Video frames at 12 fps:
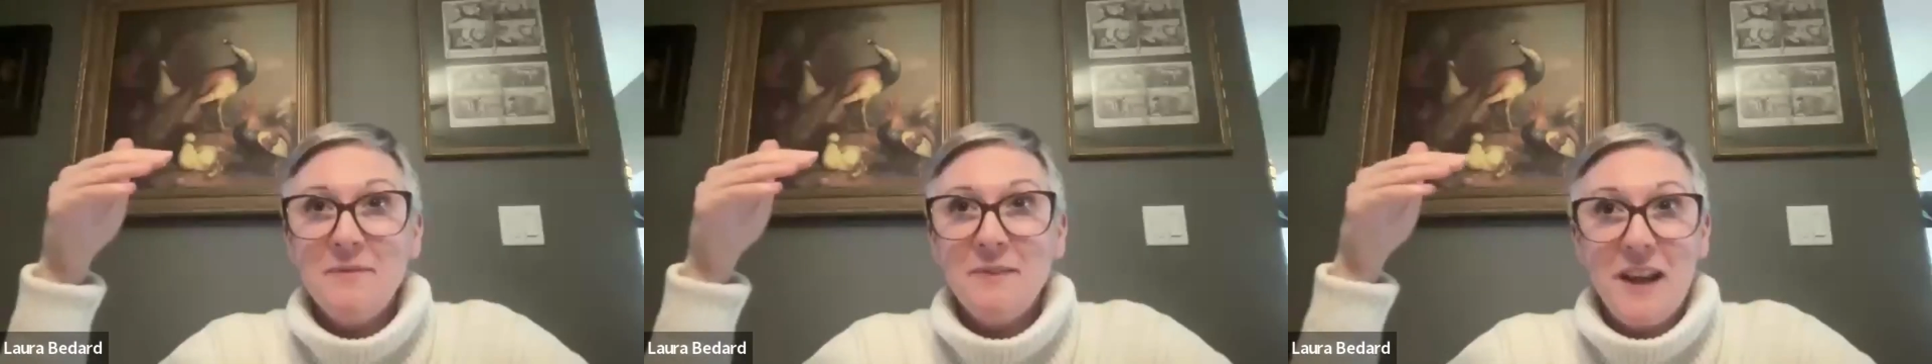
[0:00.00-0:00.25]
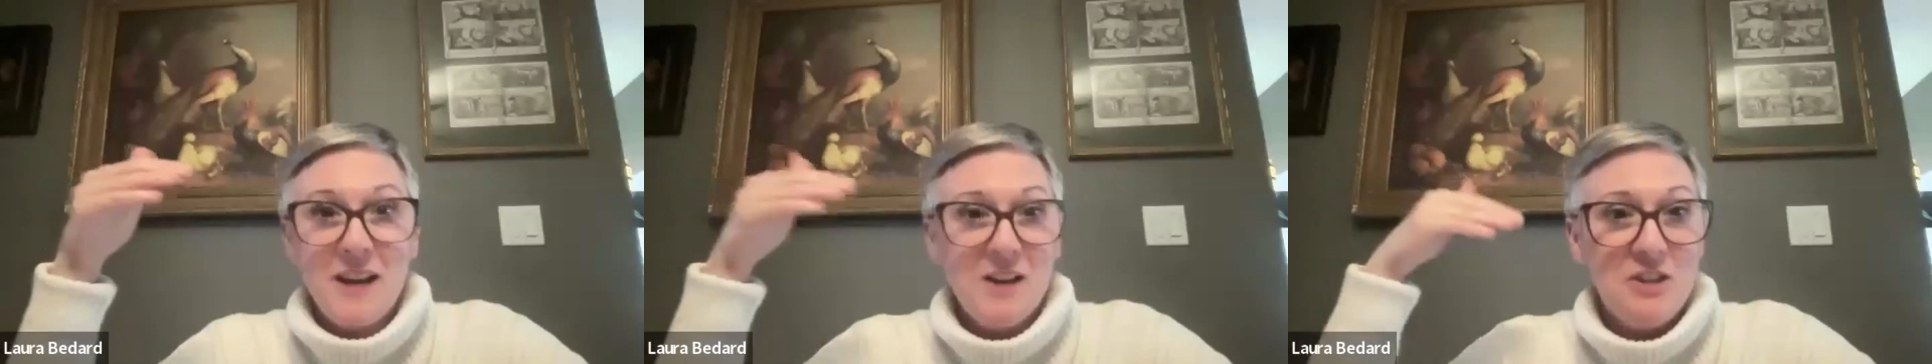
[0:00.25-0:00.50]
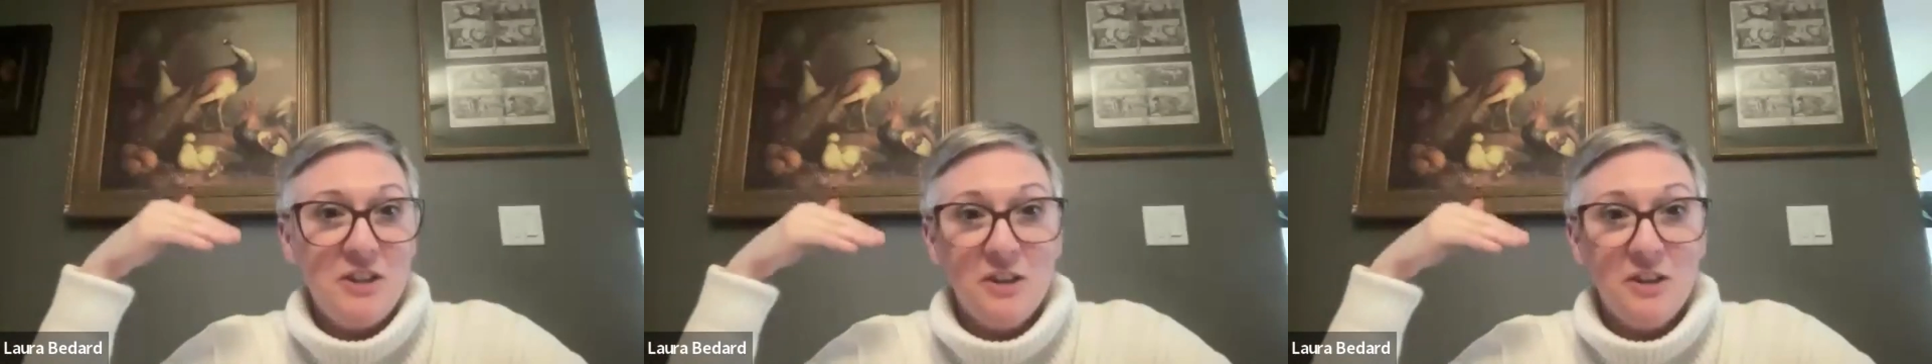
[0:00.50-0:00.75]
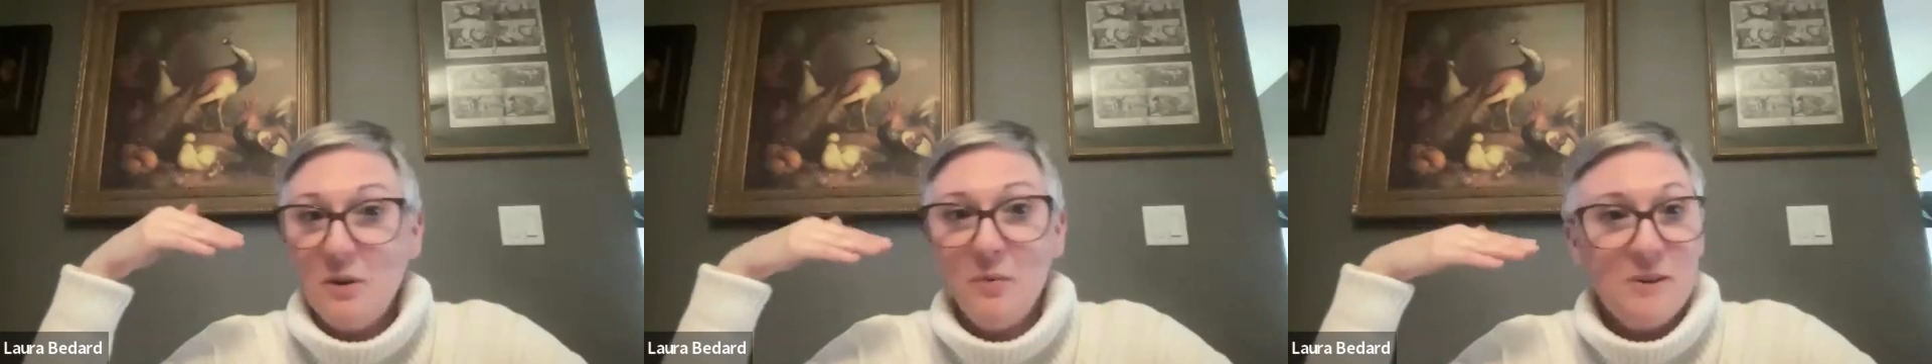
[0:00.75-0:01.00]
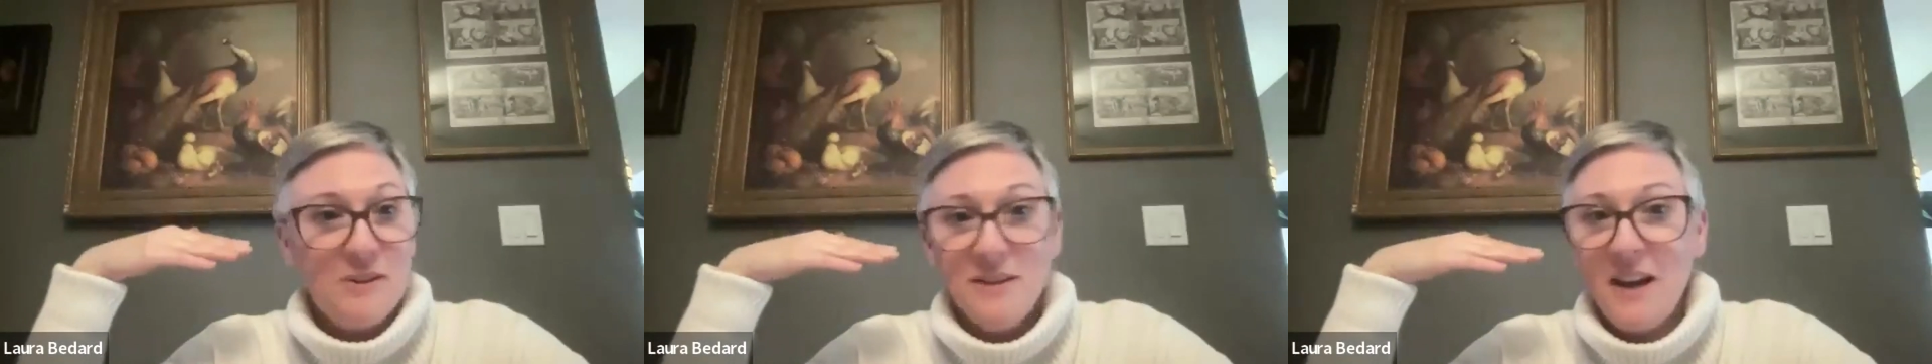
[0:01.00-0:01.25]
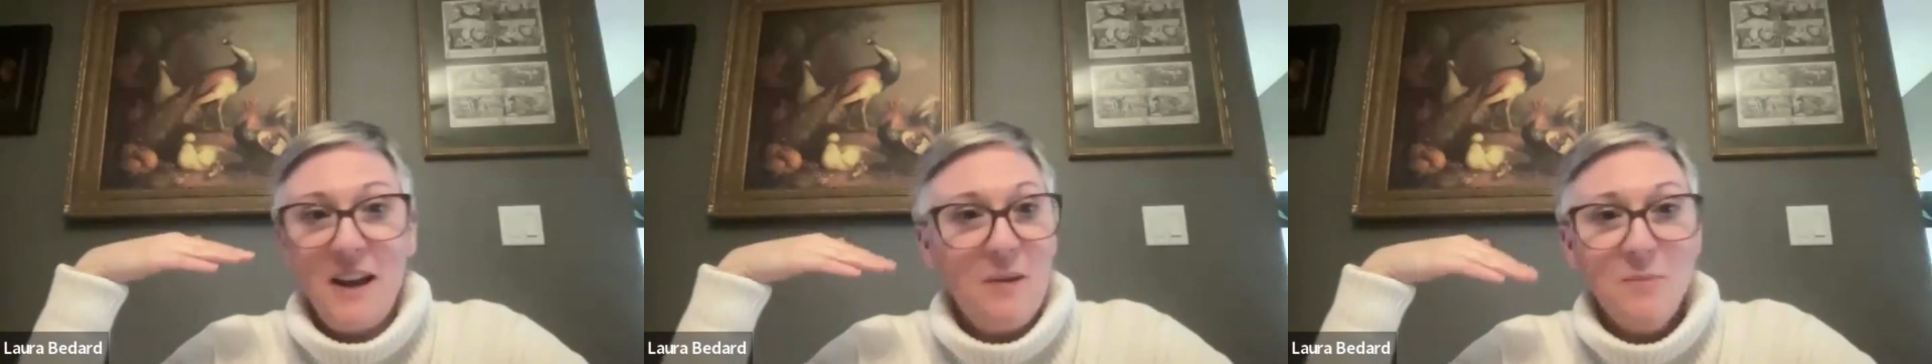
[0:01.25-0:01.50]
last year was
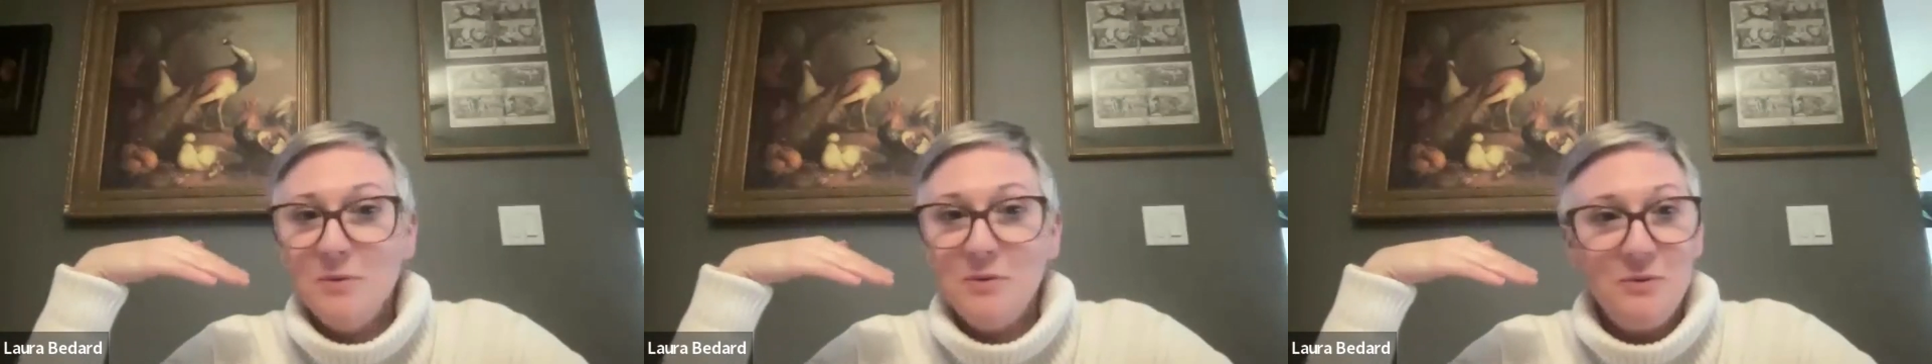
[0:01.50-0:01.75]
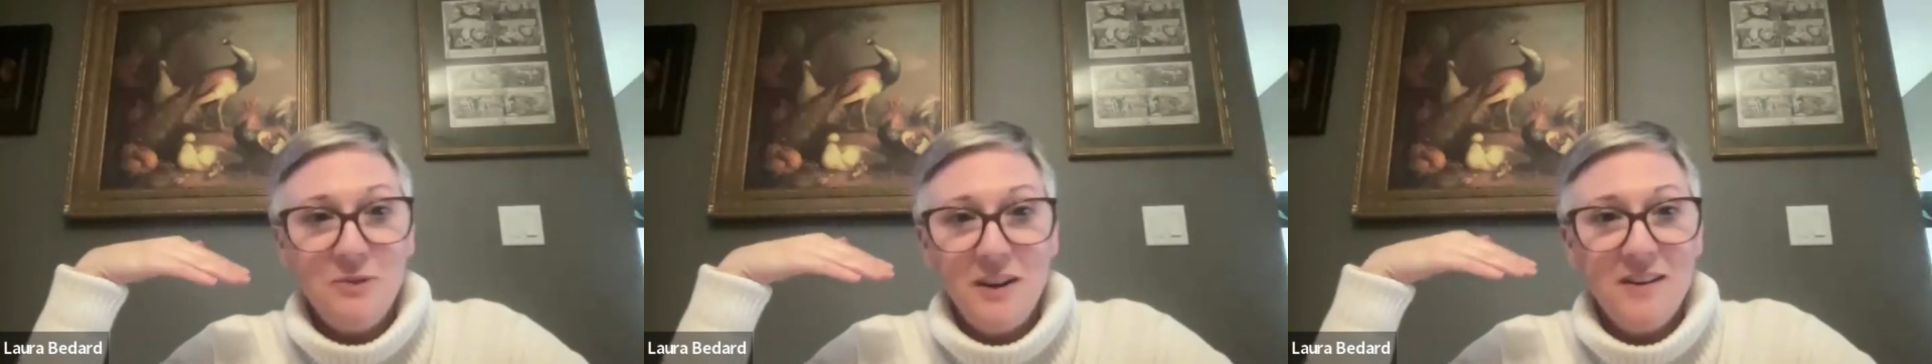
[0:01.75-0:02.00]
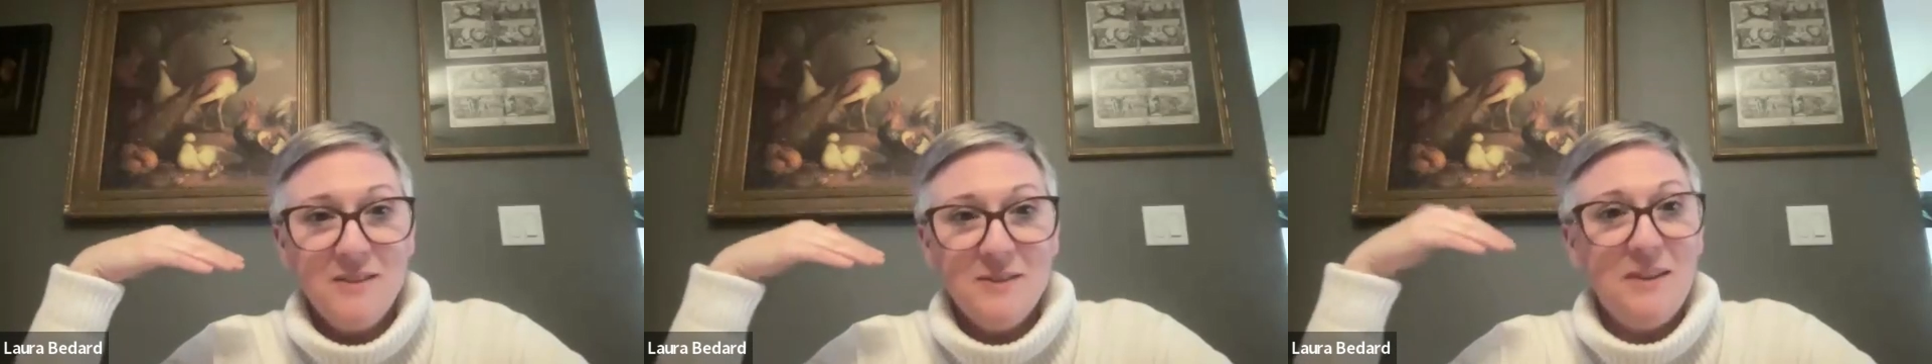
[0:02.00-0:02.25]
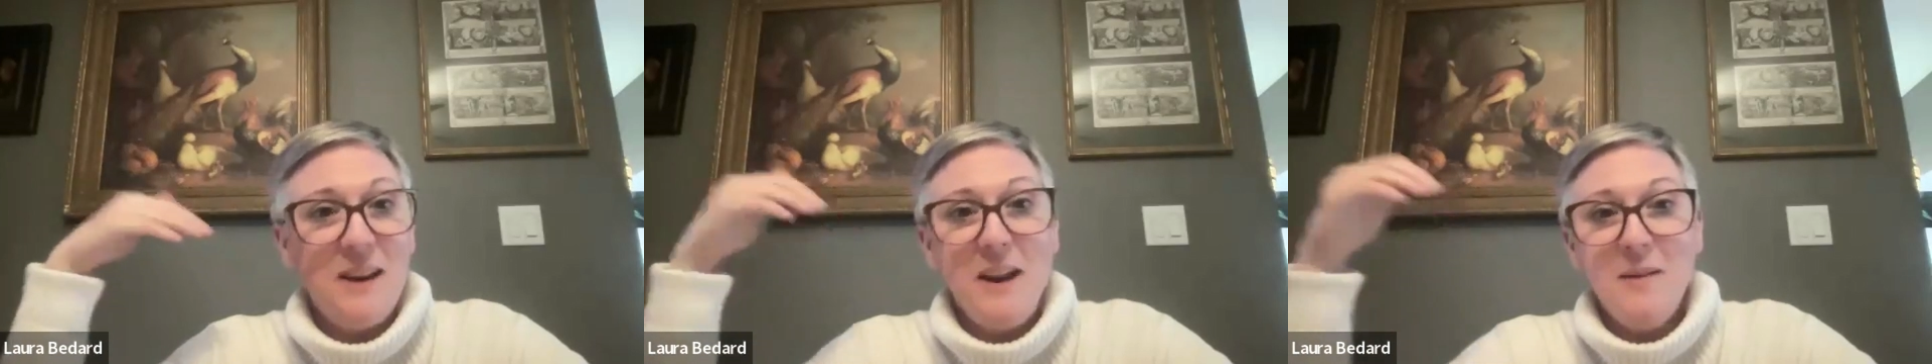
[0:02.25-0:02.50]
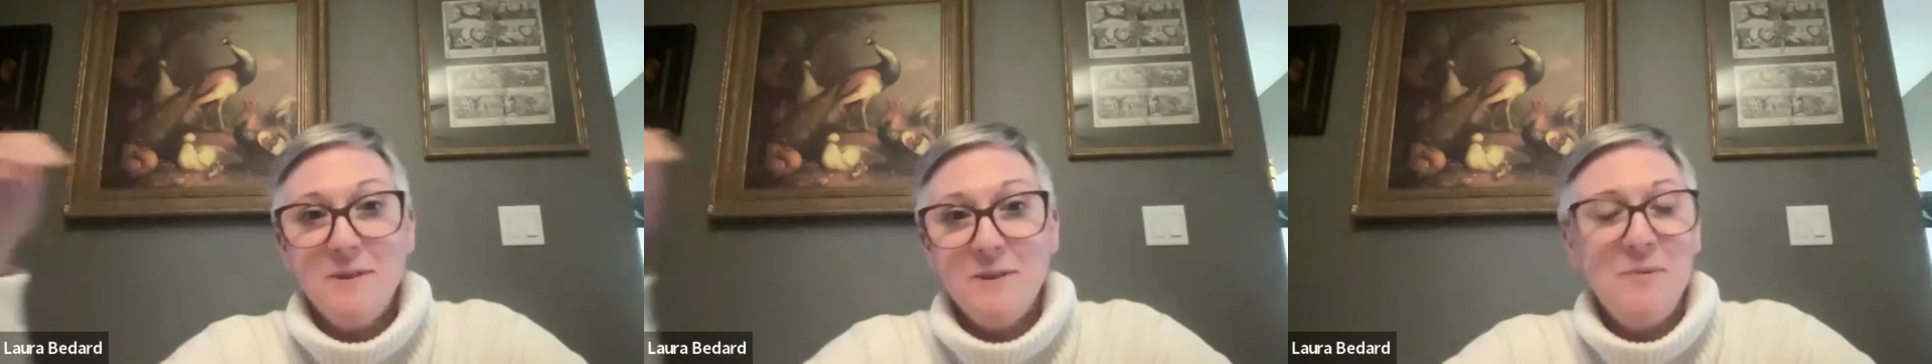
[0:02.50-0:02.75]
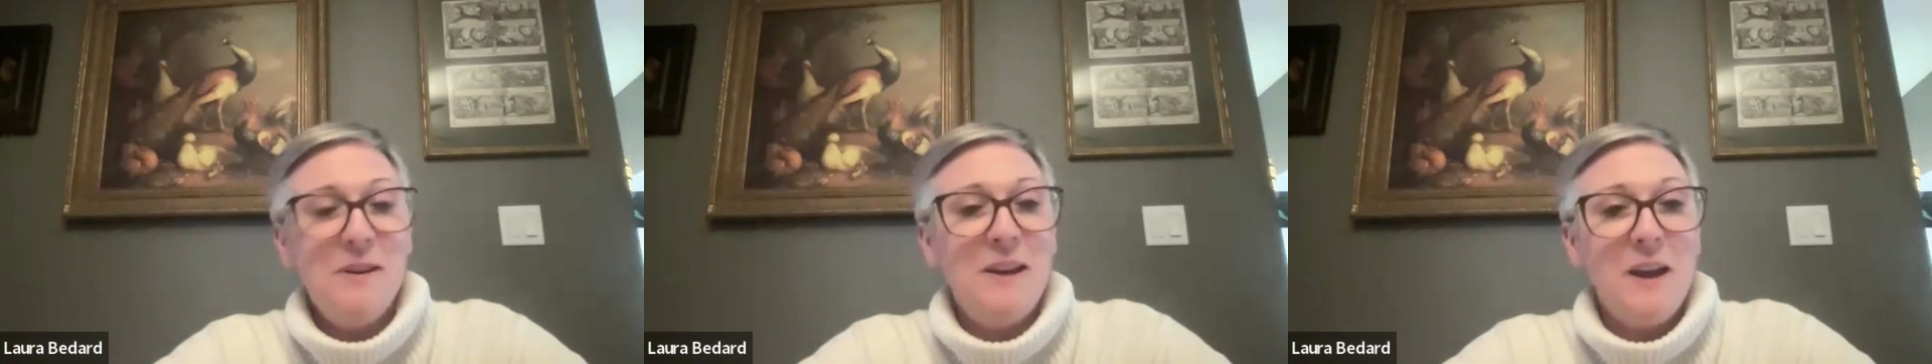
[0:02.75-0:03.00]
not able to write his own name
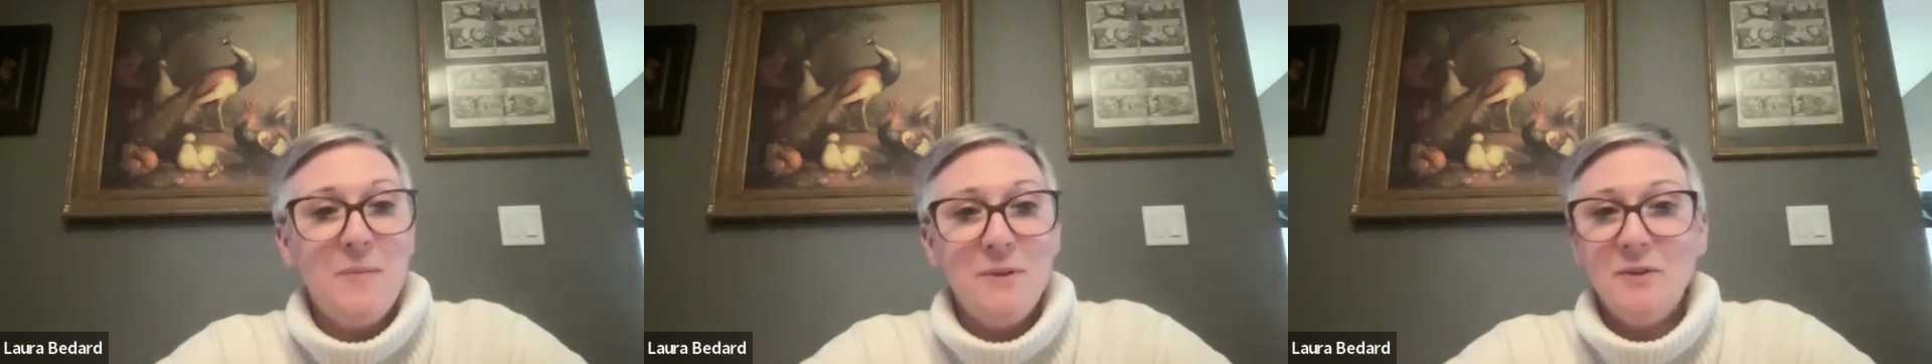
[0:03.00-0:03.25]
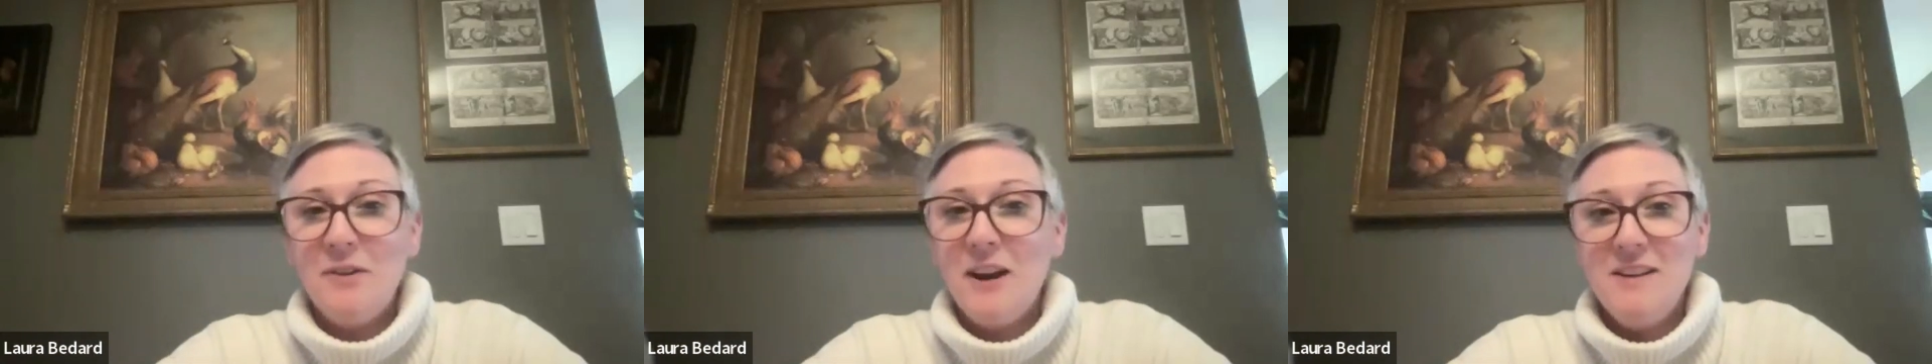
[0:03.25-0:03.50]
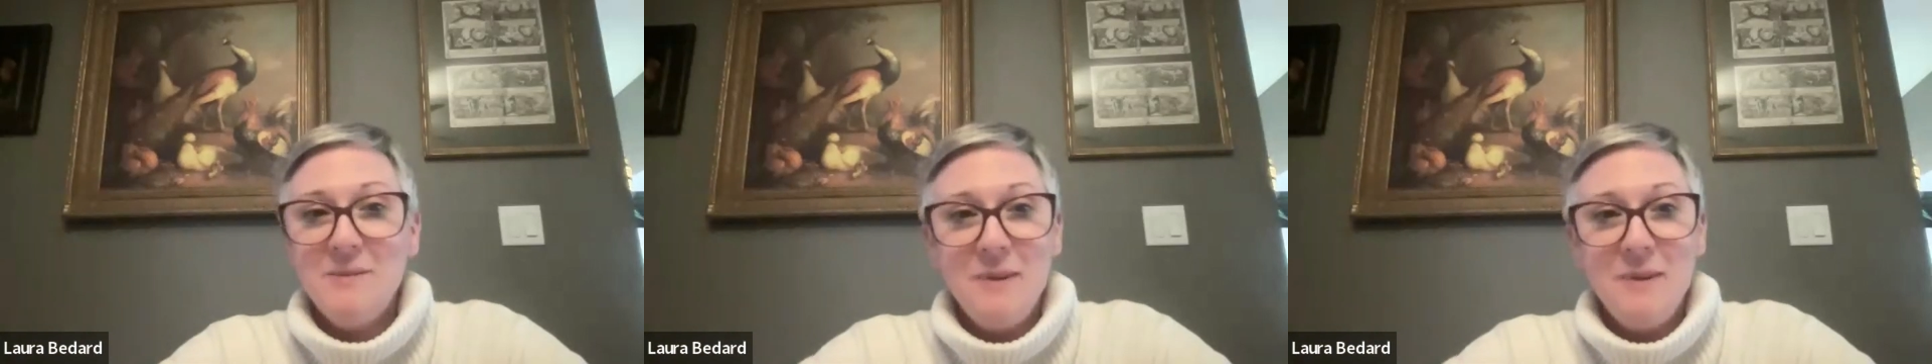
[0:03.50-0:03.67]
to being able to write,